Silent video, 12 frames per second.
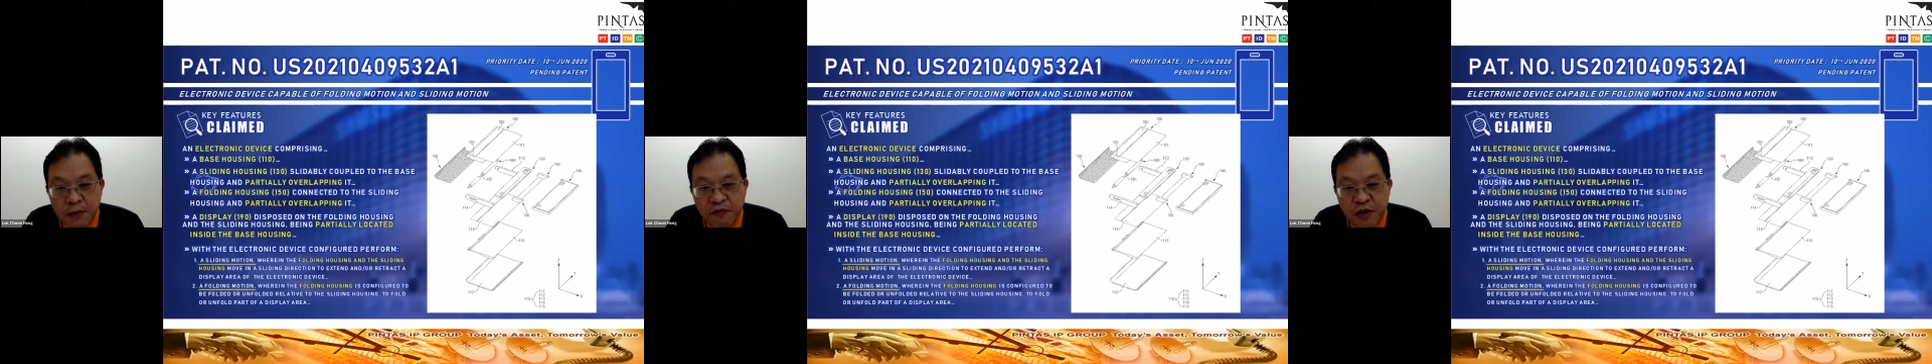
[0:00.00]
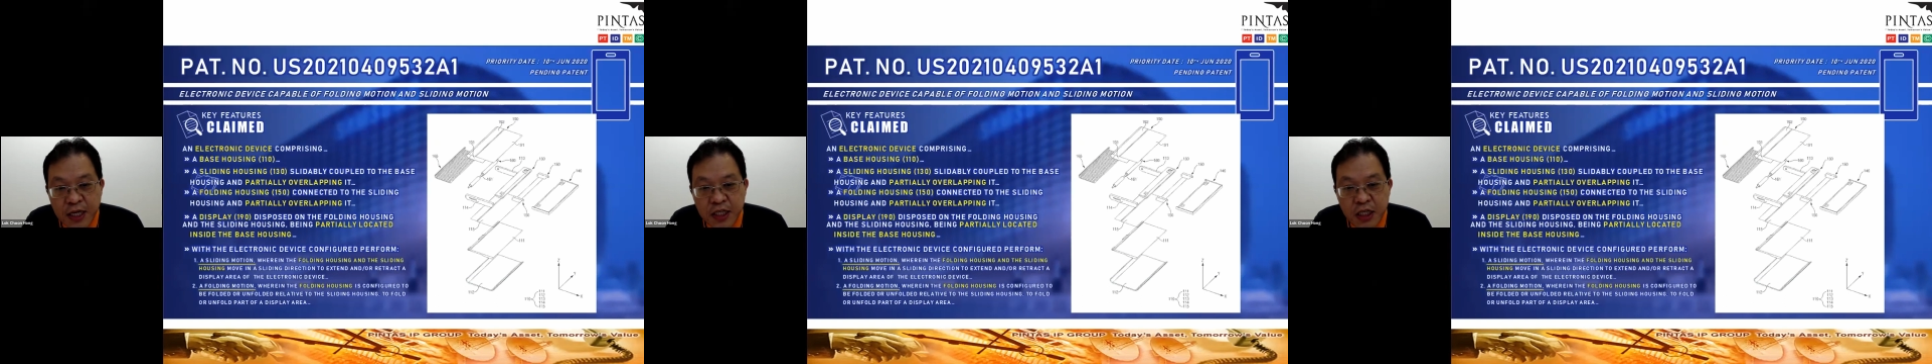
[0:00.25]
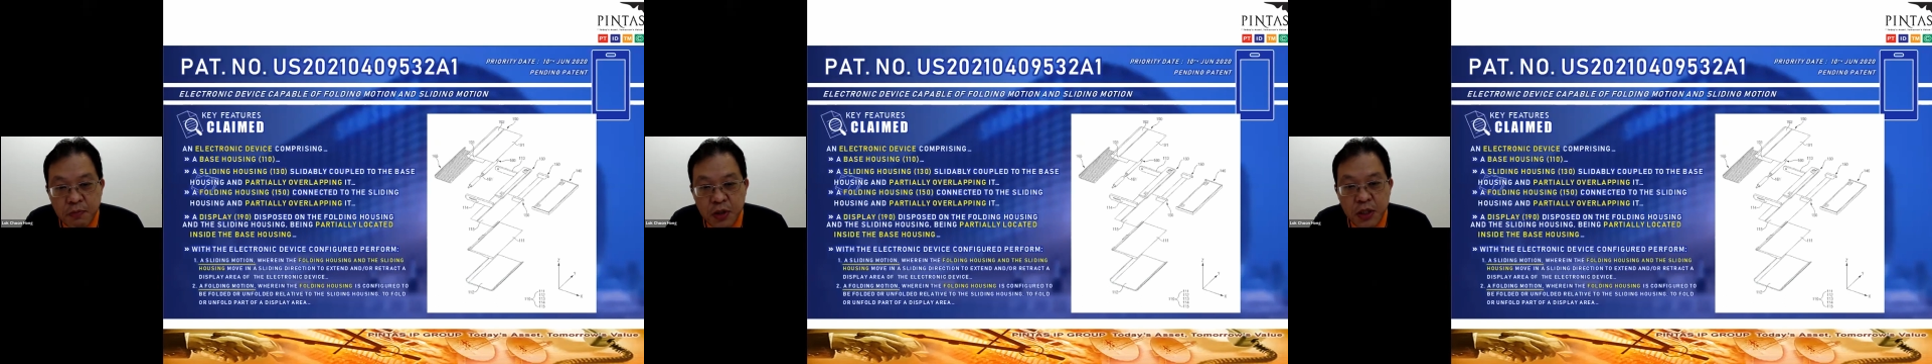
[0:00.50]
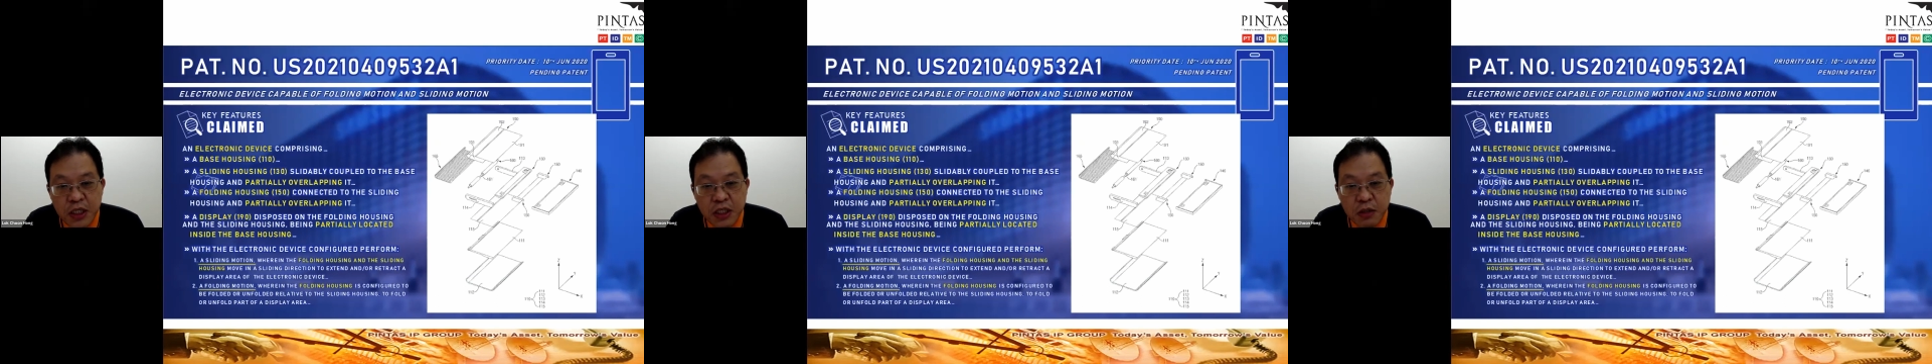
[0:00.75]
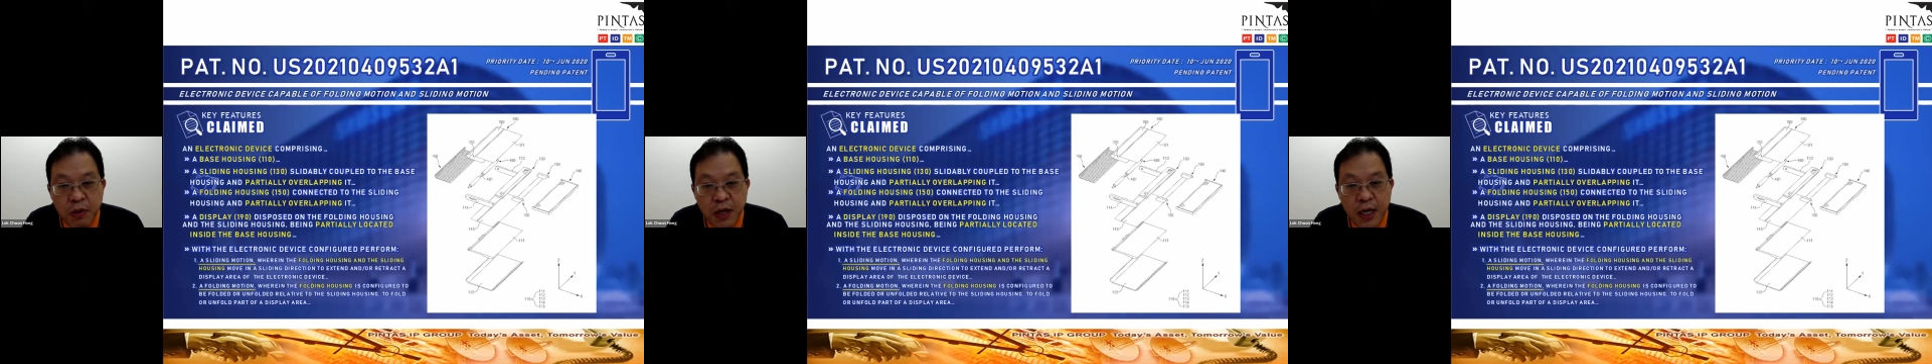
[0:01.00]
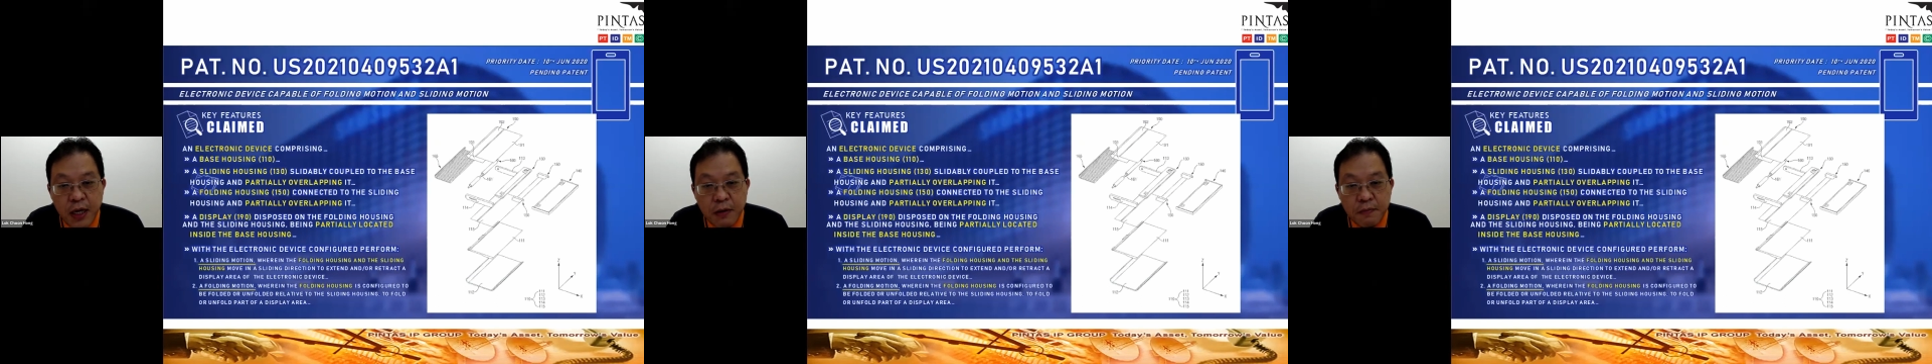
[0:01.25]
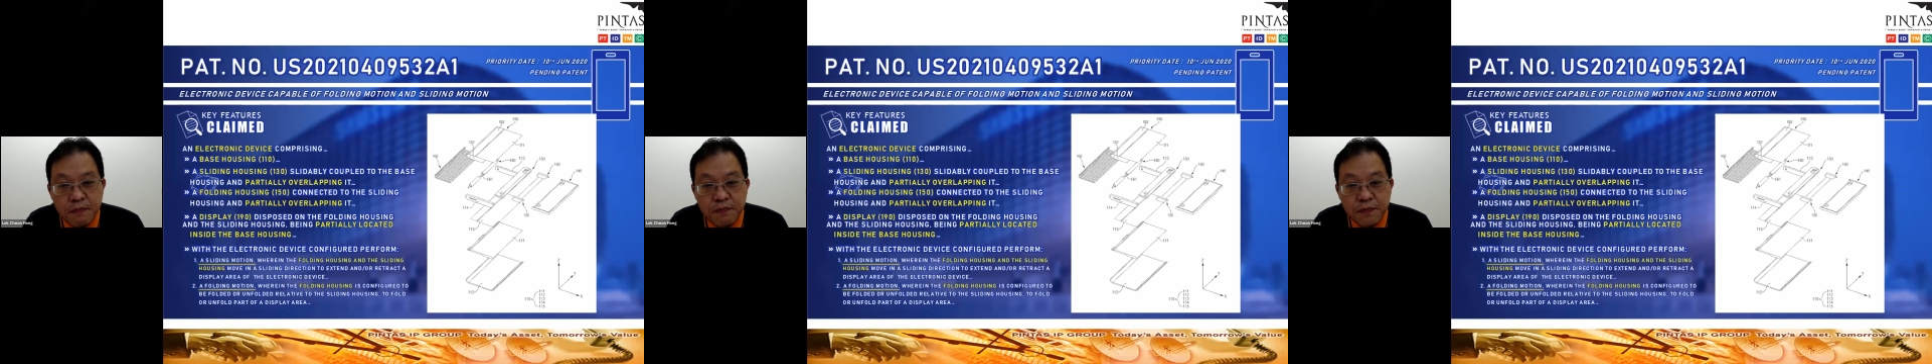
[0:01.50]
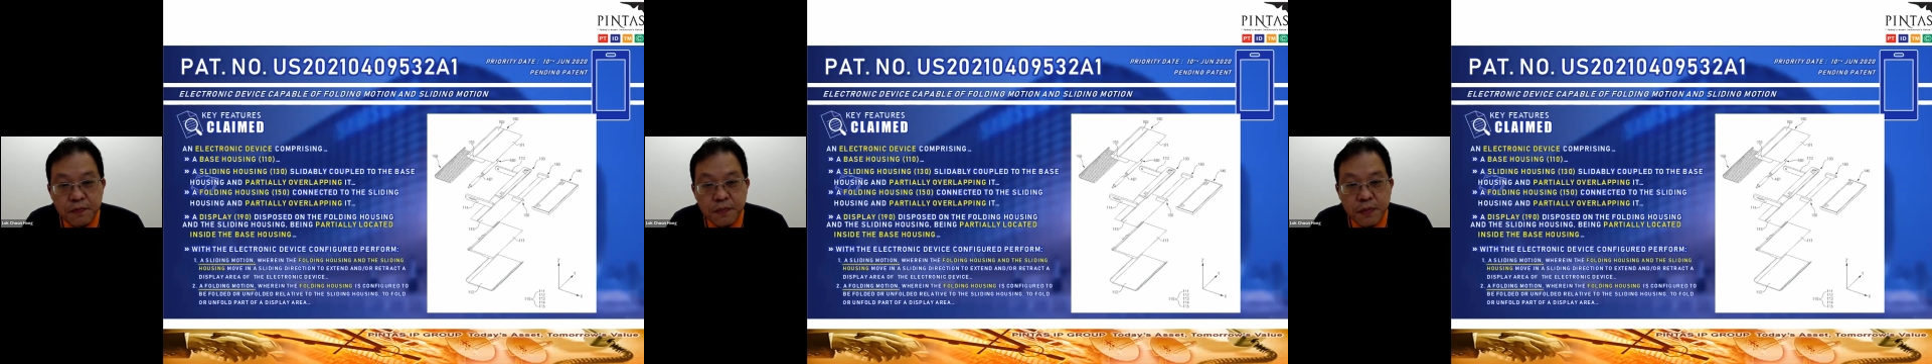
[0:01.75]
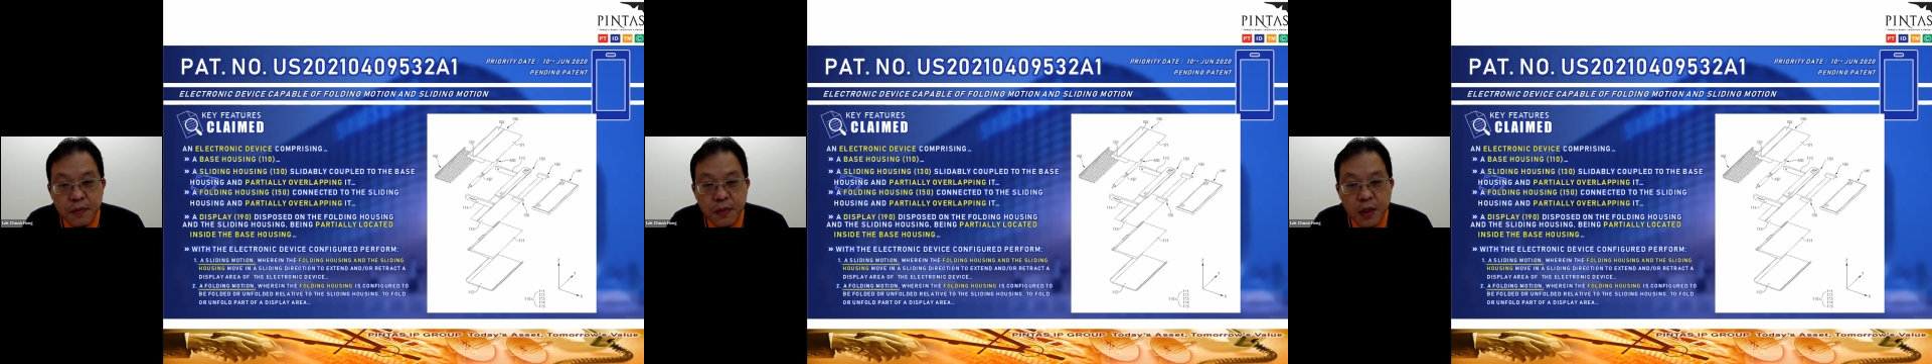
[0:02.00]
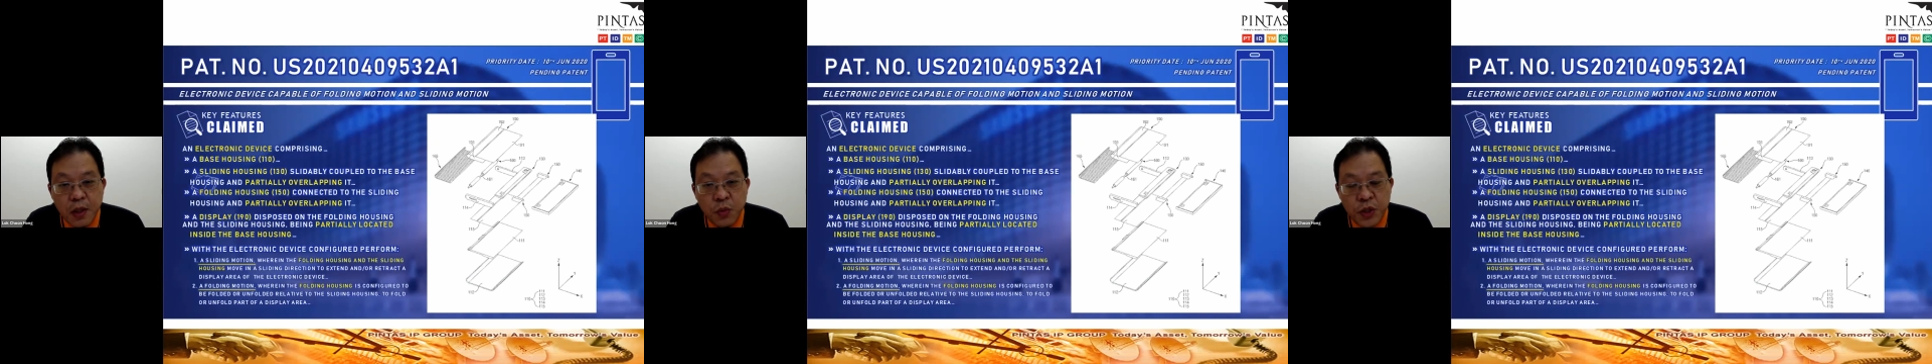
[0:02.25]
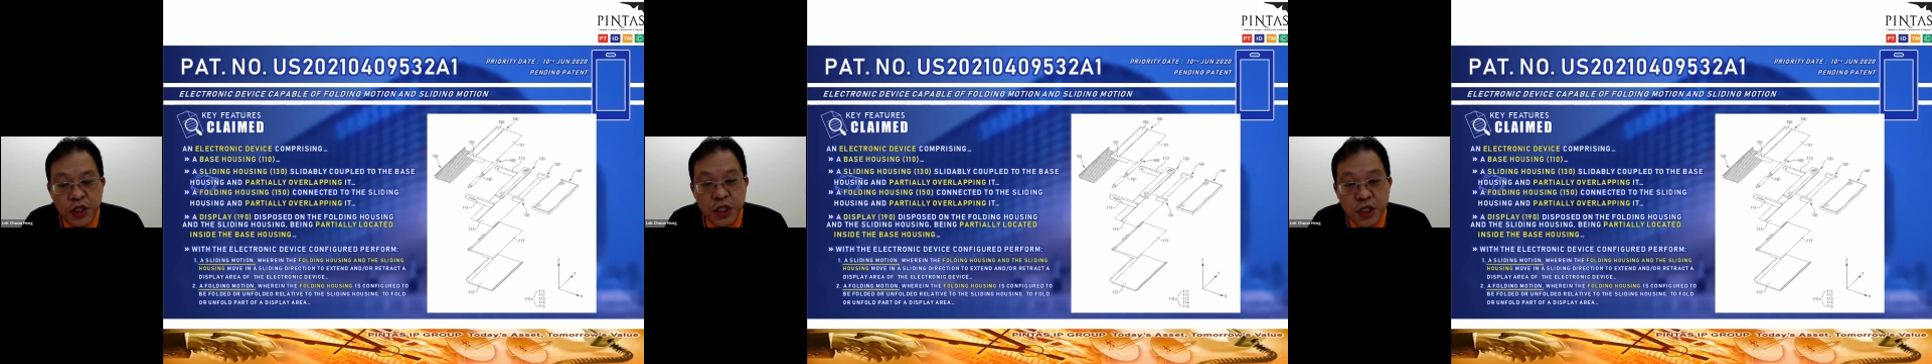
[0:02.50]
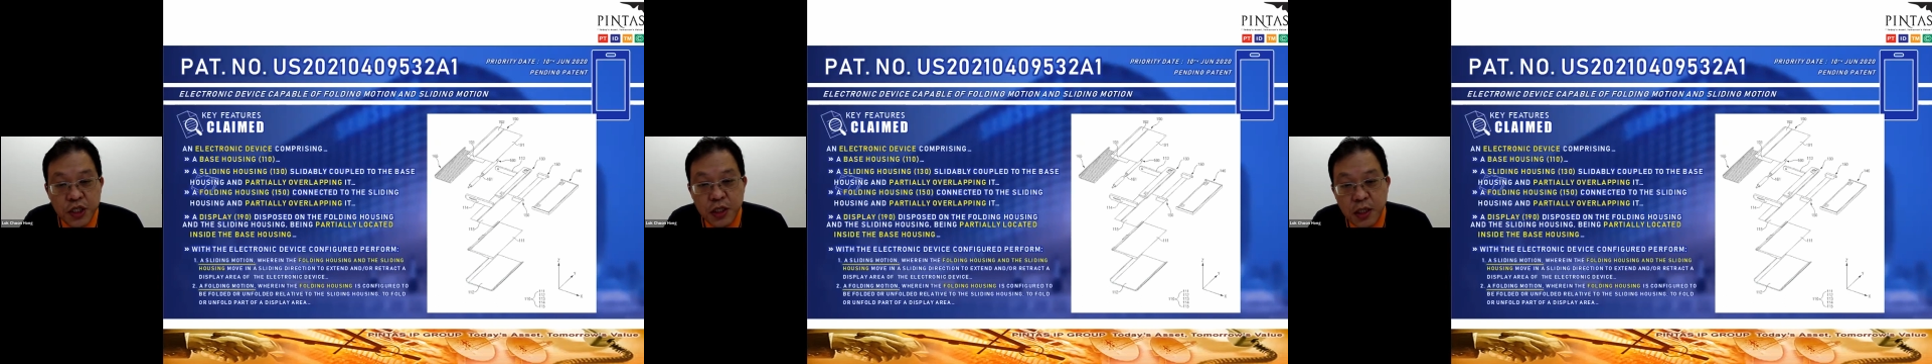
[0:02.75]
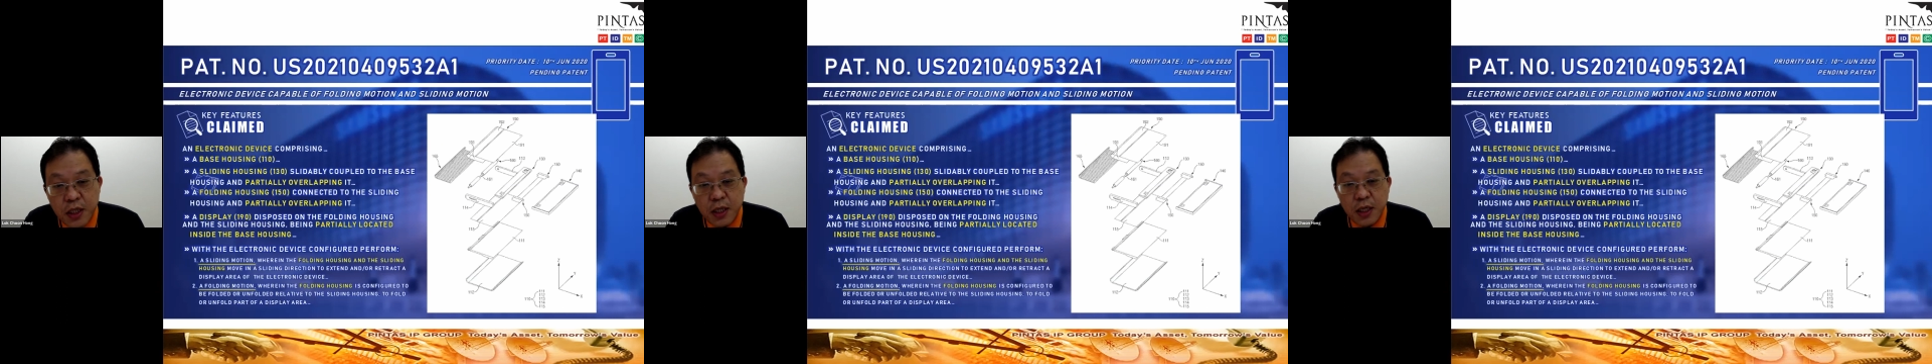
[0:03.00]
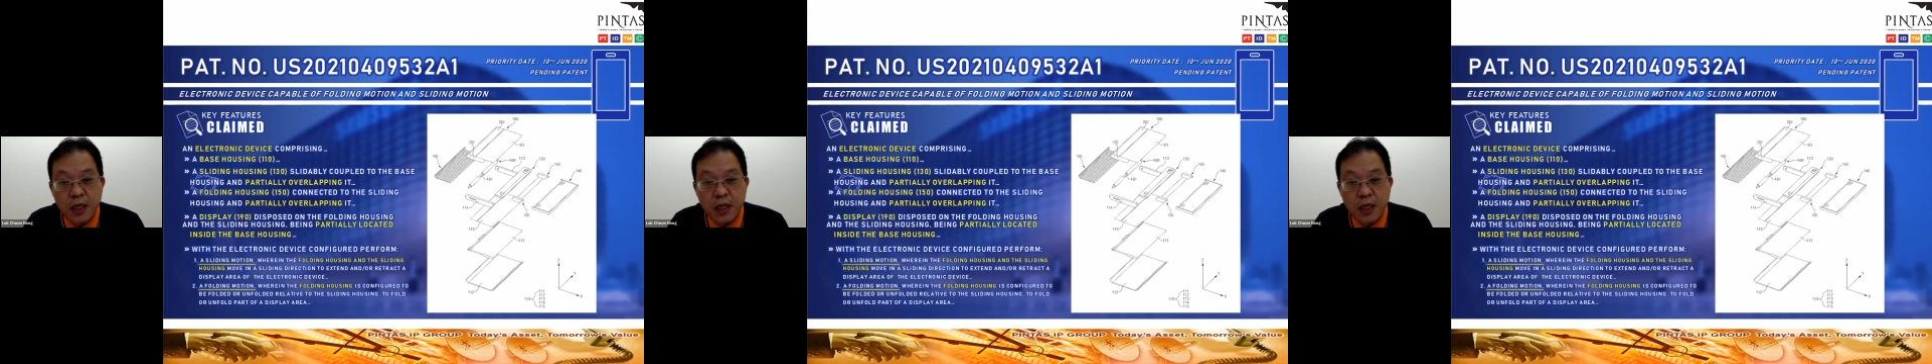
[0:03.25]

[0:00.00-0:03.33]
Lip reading: flexible display, which is